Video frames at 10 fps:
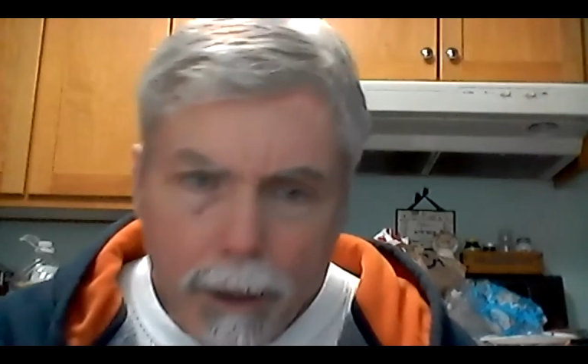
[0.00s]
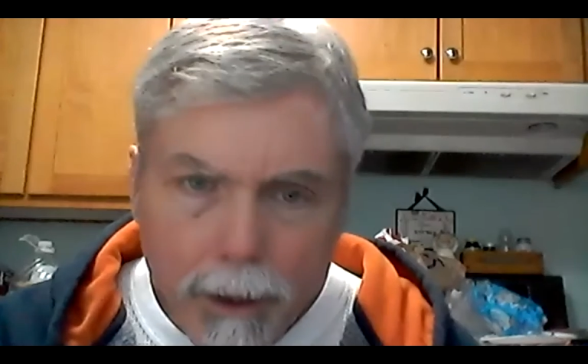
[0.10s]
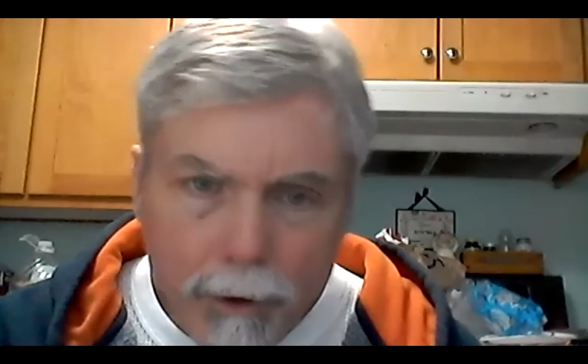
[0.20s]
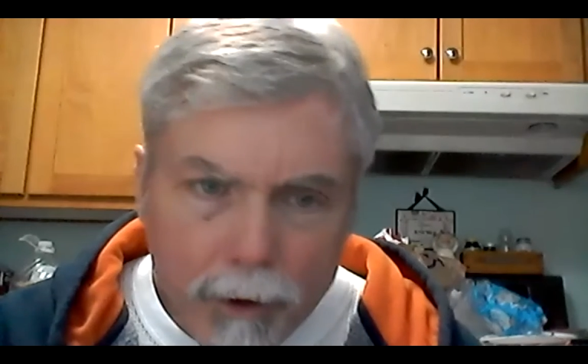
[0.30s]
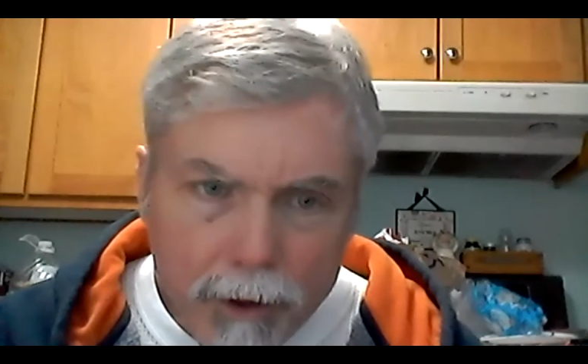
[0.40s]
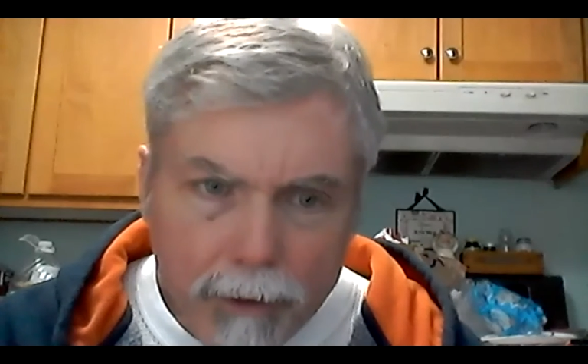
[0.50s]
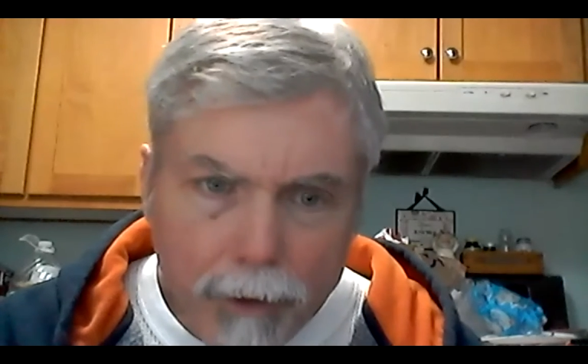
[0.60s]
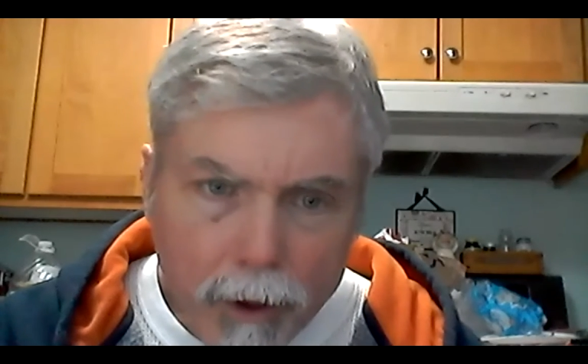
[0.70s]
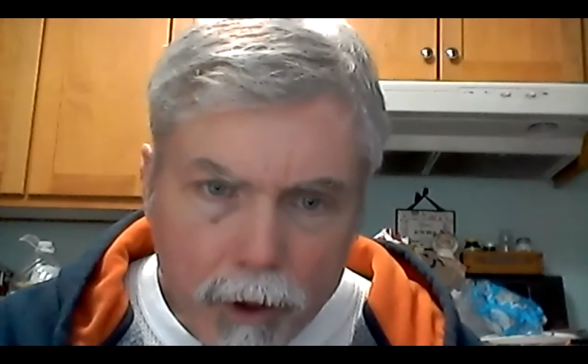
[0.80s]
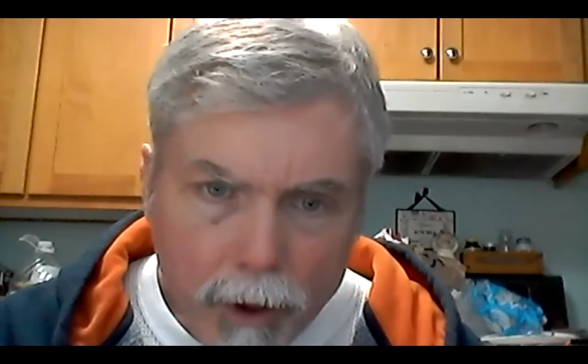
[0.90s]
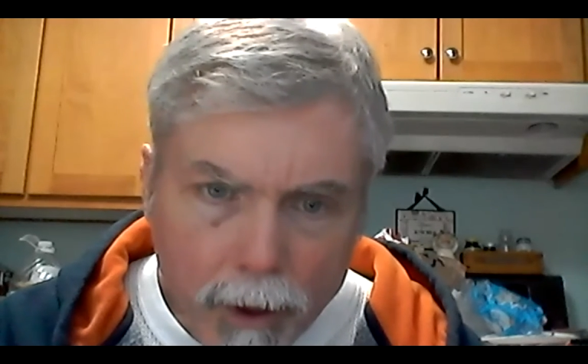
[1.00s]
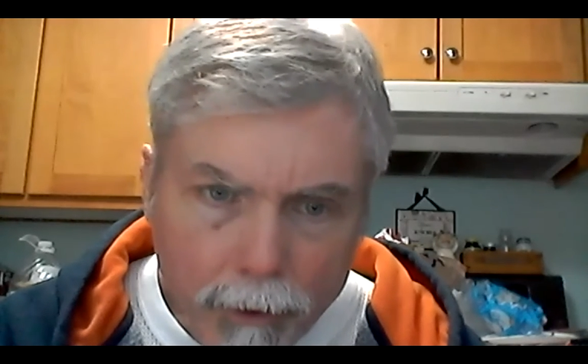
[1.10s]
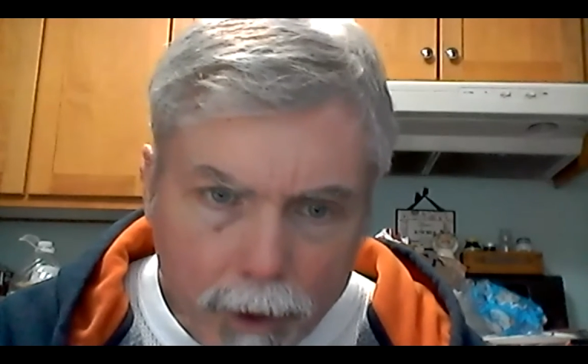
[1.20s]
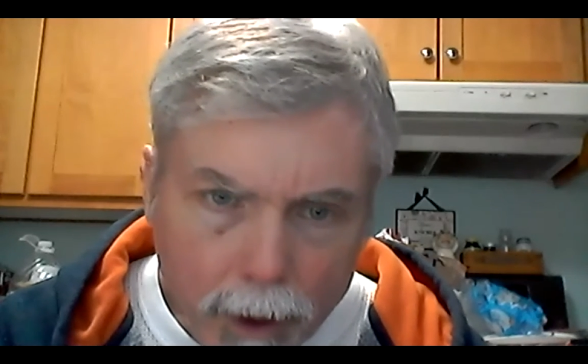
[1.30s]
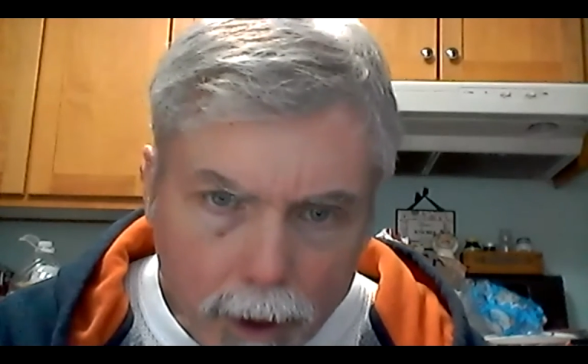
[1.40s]
is just a function of
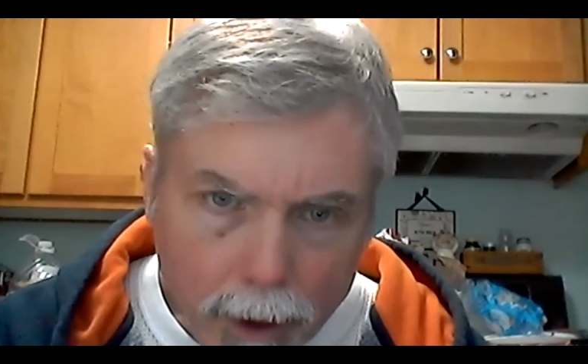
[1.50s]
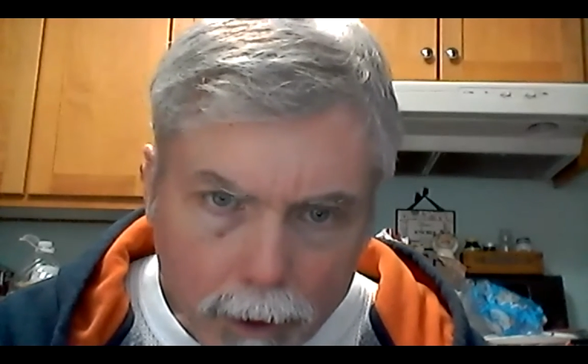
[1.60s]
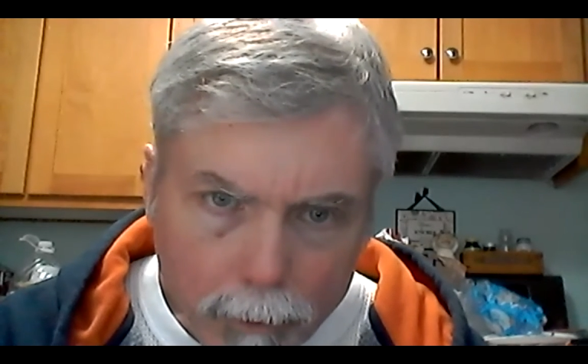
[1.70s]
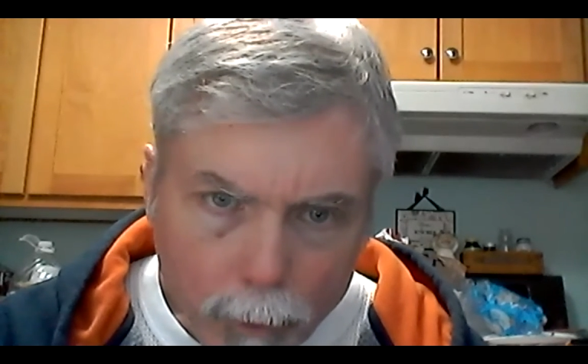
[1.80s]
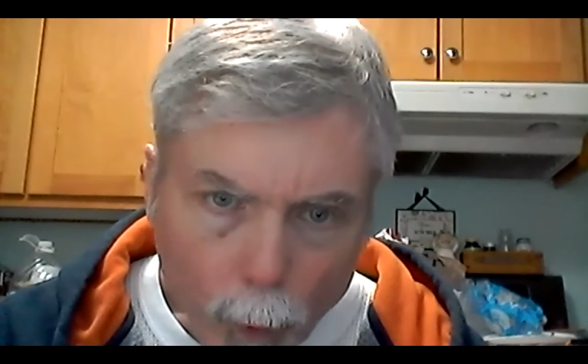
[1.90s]
the